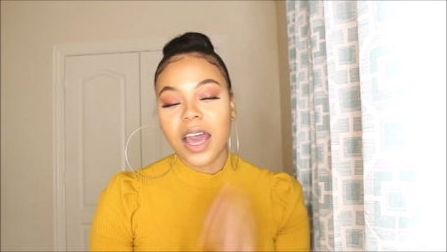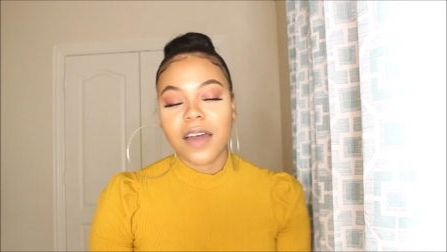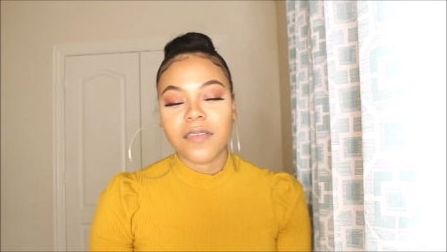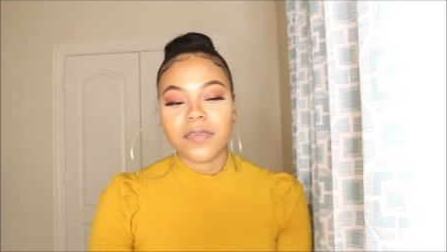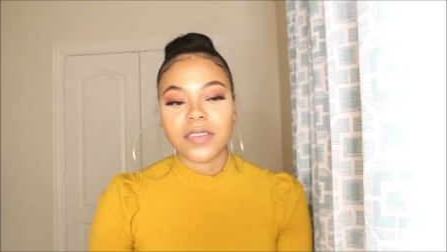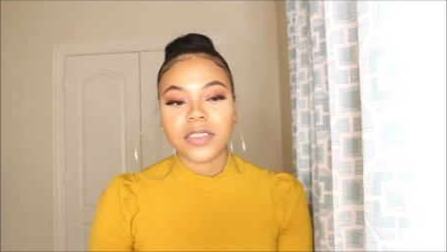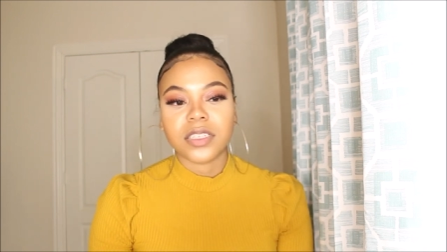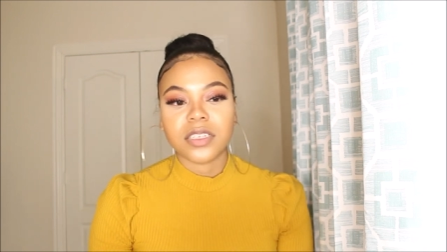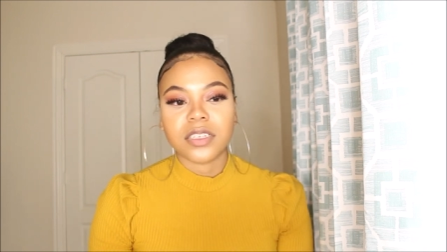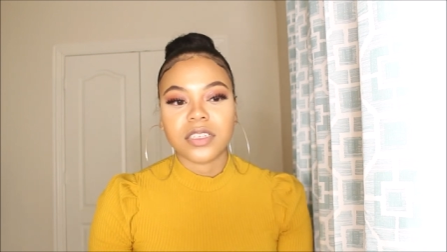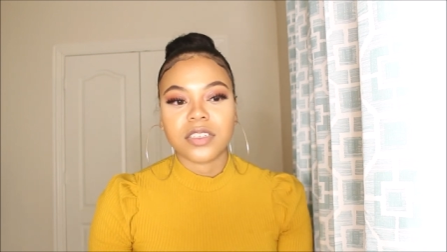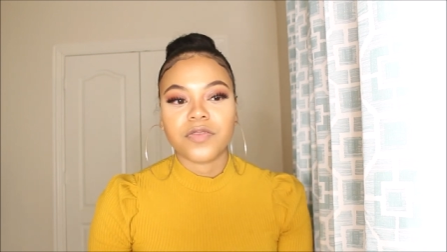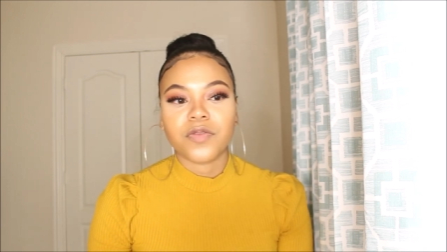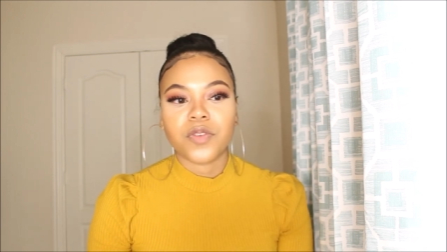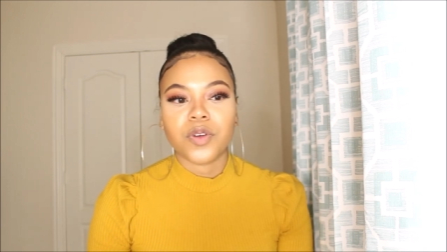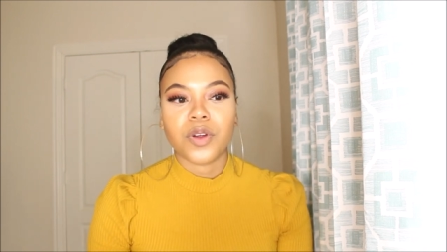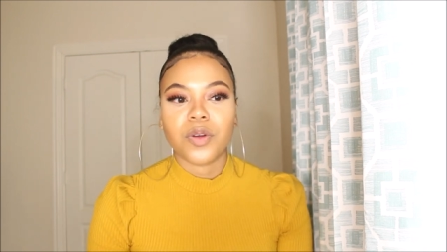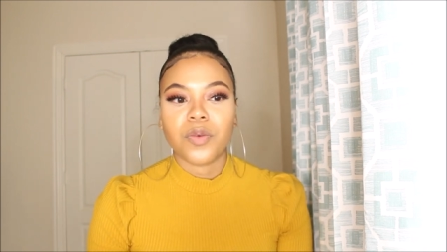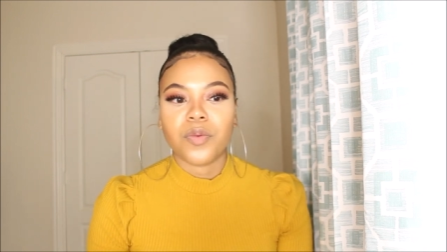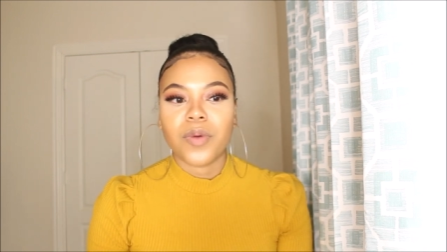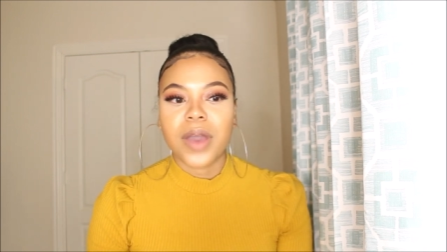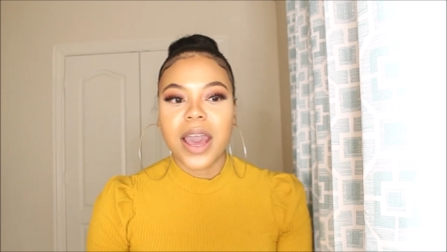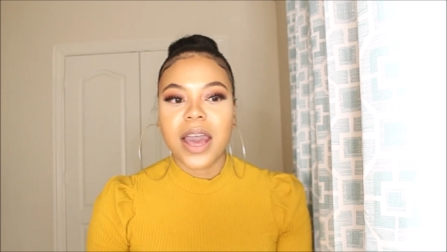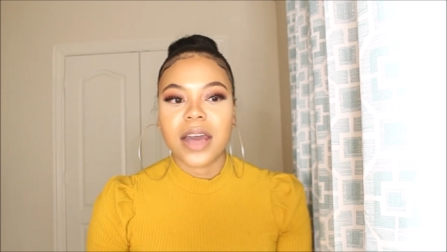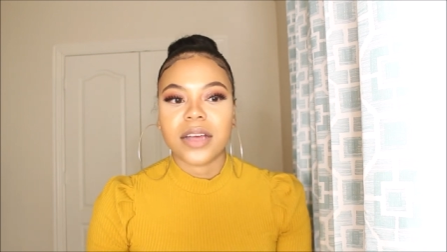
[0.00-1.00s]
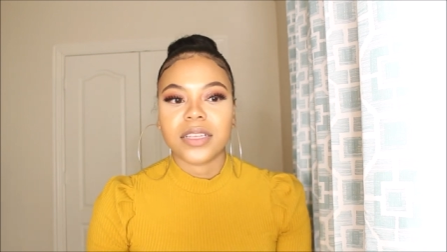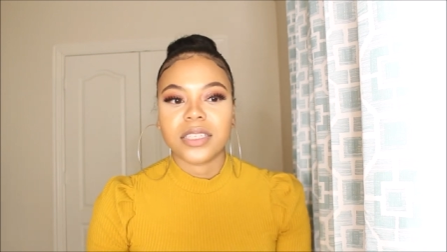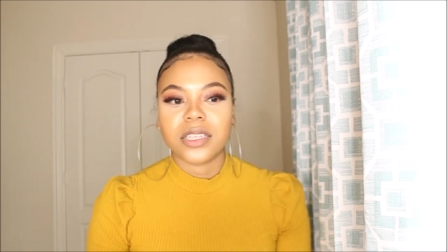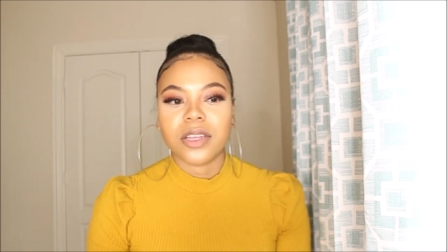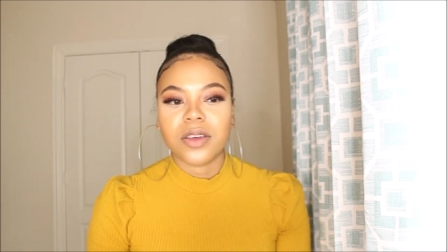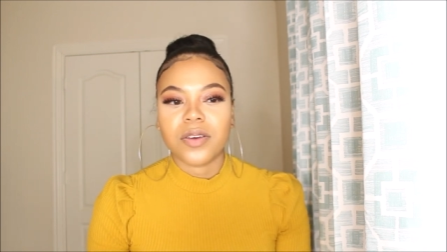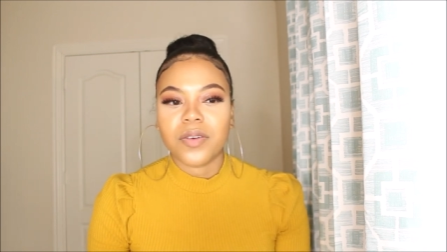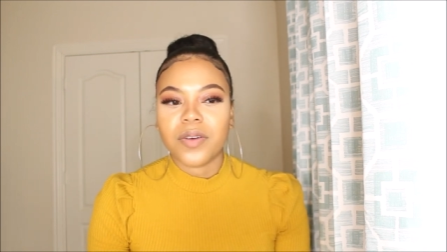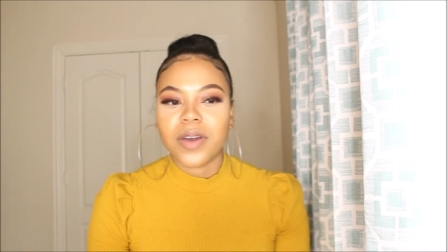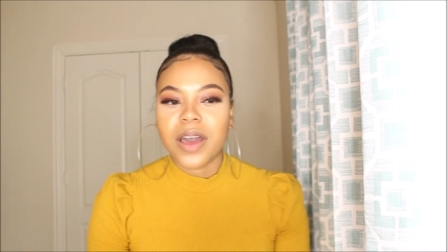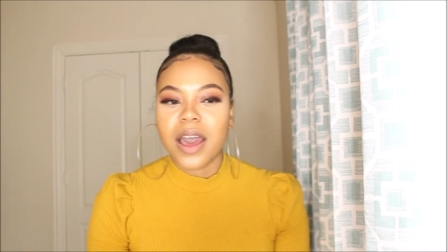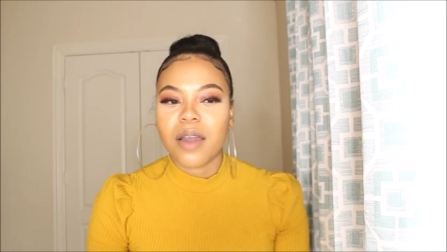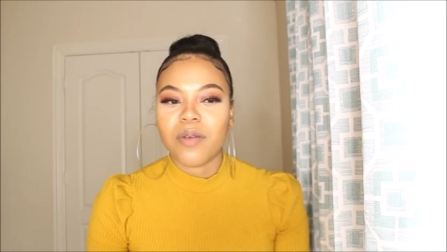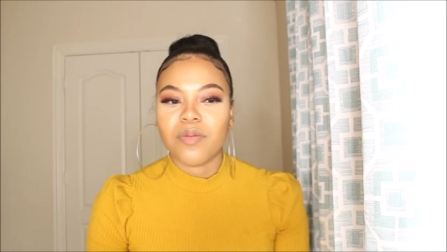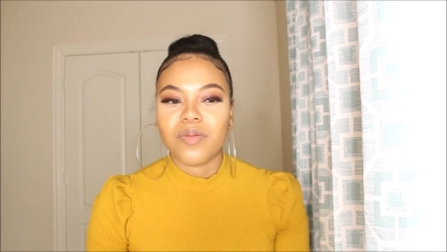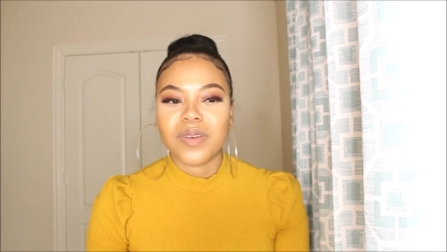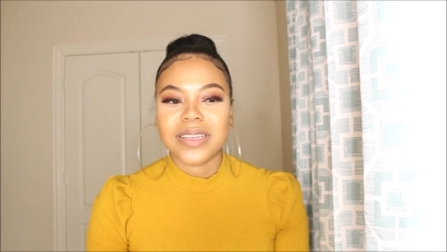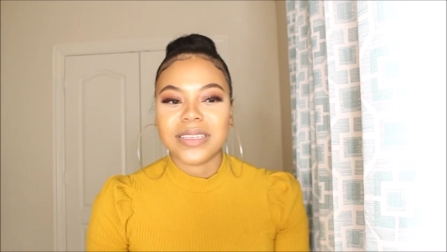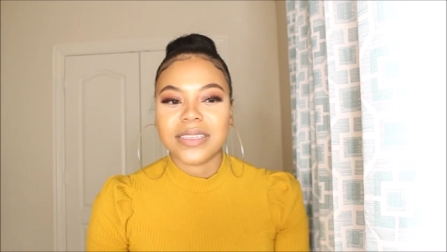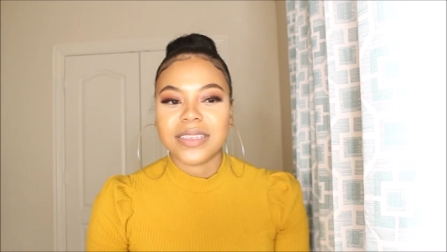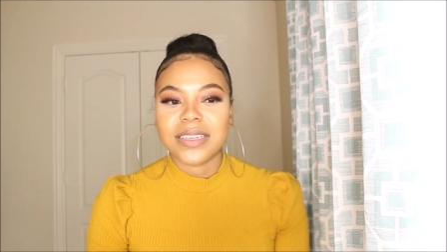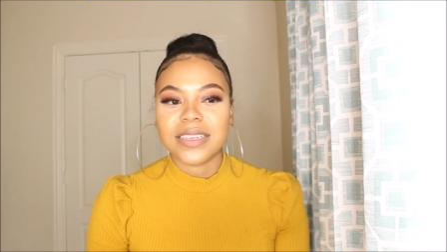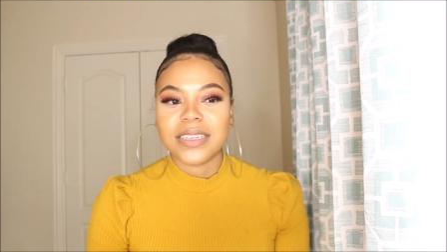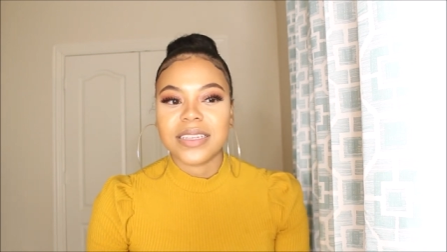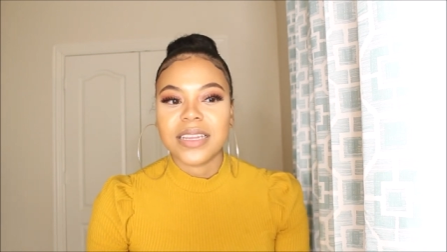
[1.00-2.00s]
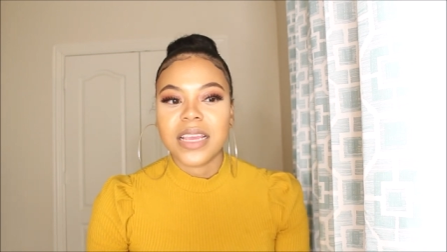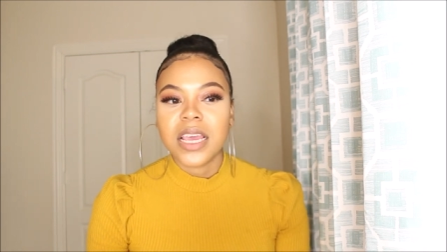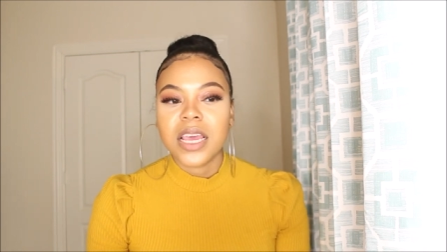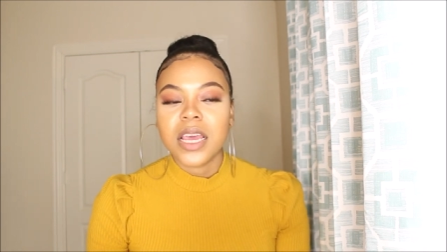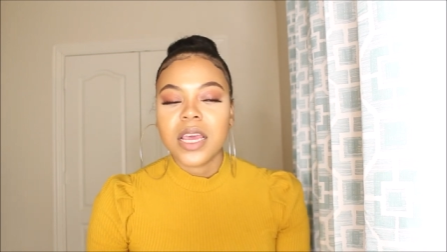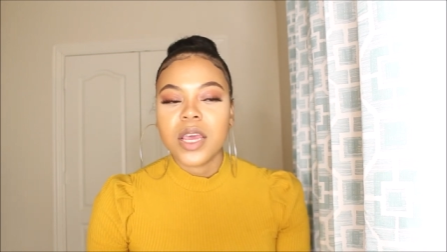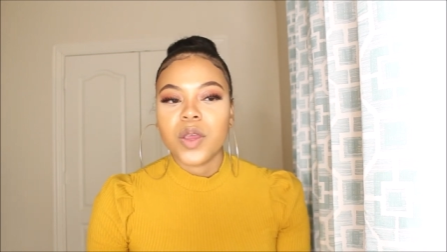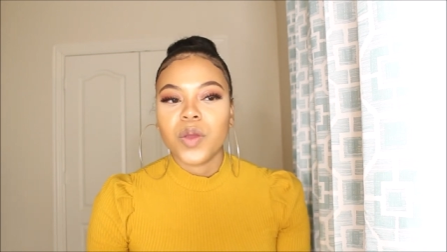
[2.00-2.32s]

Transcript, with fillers: officers for a while, so I wasn't